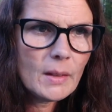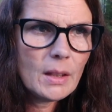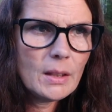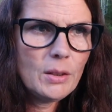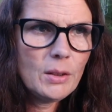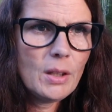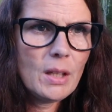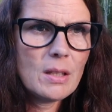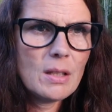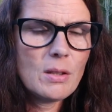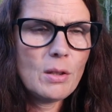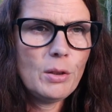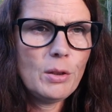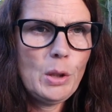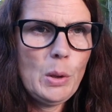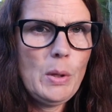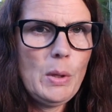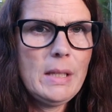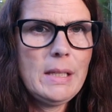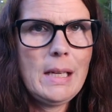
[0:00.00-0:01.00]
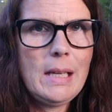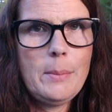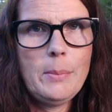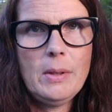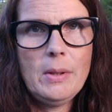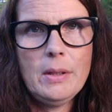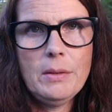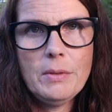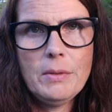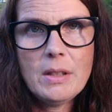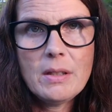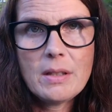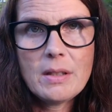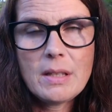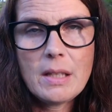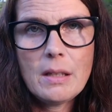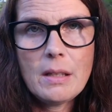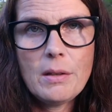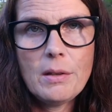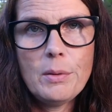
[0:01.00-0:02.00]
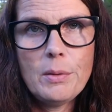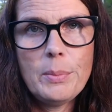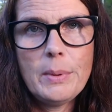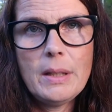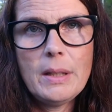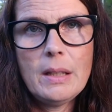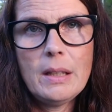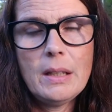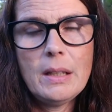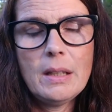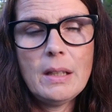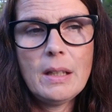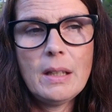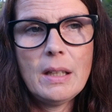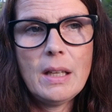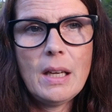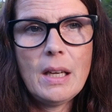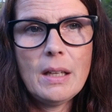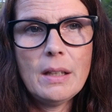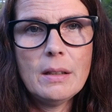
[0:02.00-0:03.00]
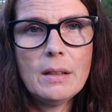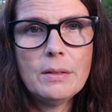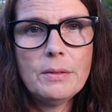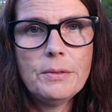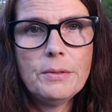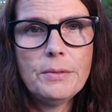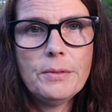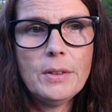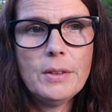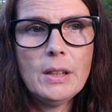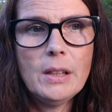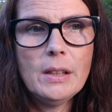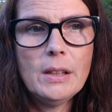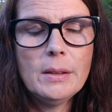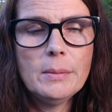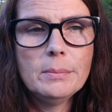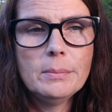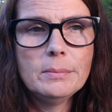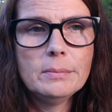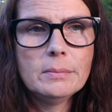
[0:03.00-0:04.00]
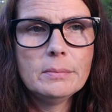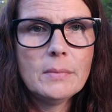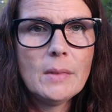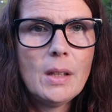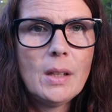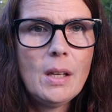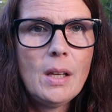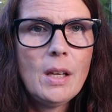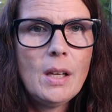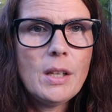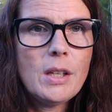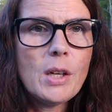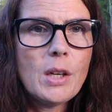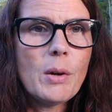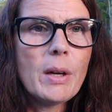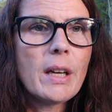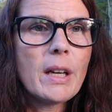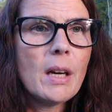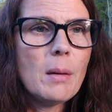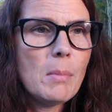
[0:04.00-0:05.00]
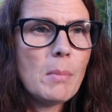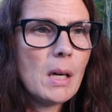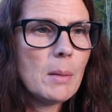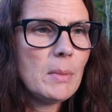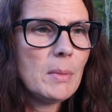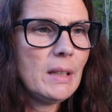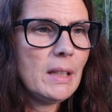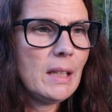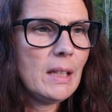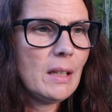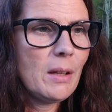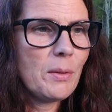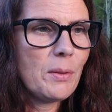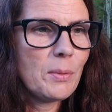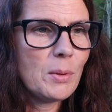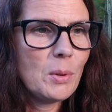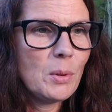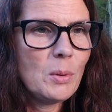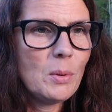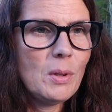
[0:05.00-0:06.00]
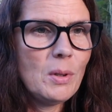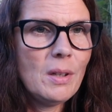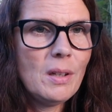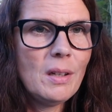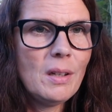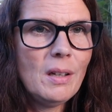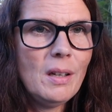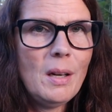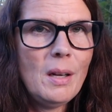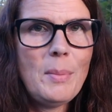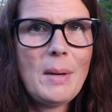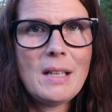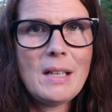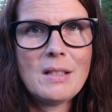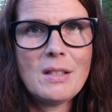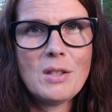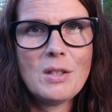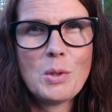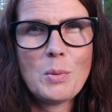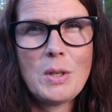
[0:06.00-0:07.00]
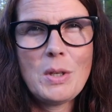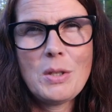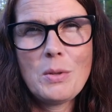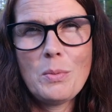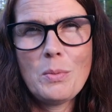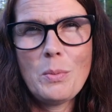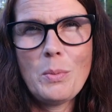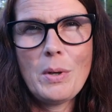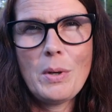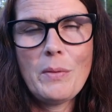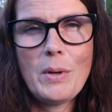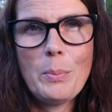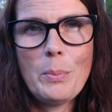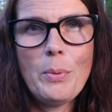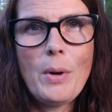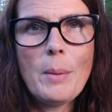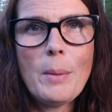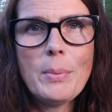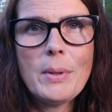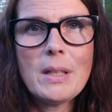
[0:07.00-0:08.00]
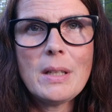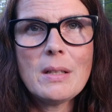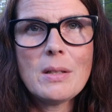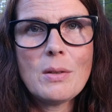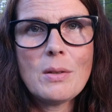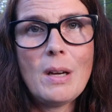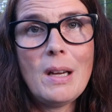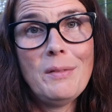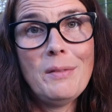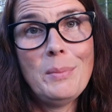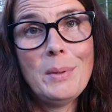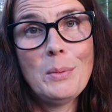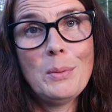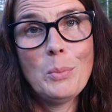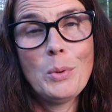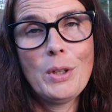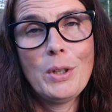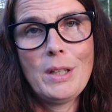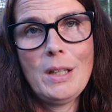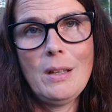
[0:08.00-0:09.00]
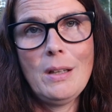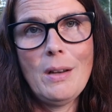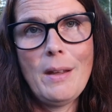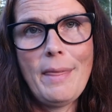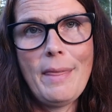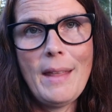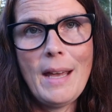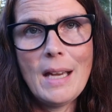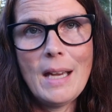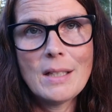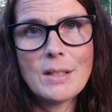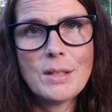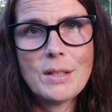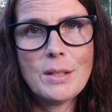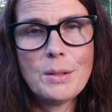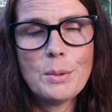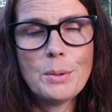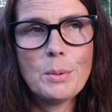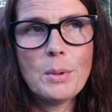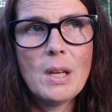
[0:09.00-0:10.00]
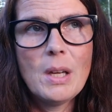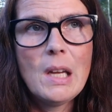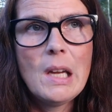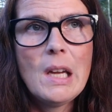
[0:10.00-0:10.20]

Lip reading: You guys all know I dabble in real estate a little bit, and I have, you know, I got Marmalade through a bad situation with one of our properties, so I've been working on that too.